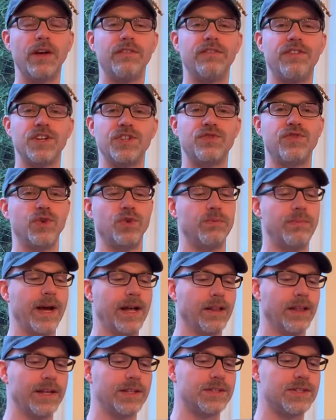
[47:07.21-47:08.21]
fish food
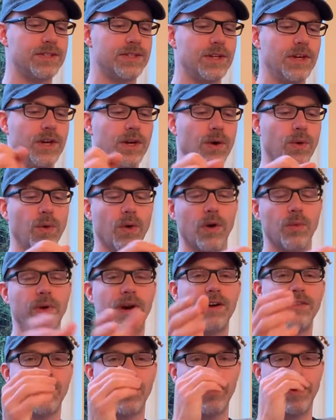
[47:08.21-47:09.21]
pellets or
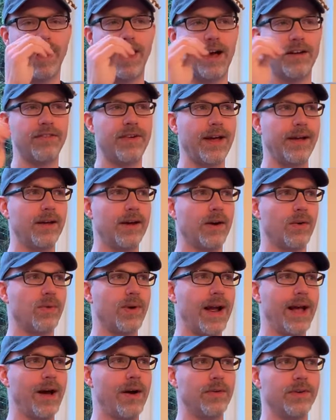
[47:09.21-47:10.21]
whatever we have
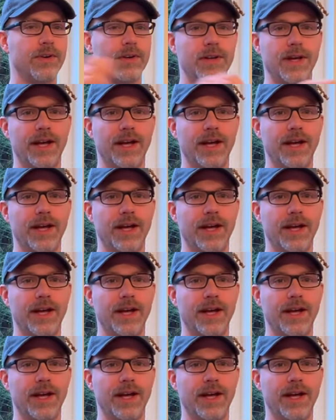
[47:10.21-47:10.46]
around,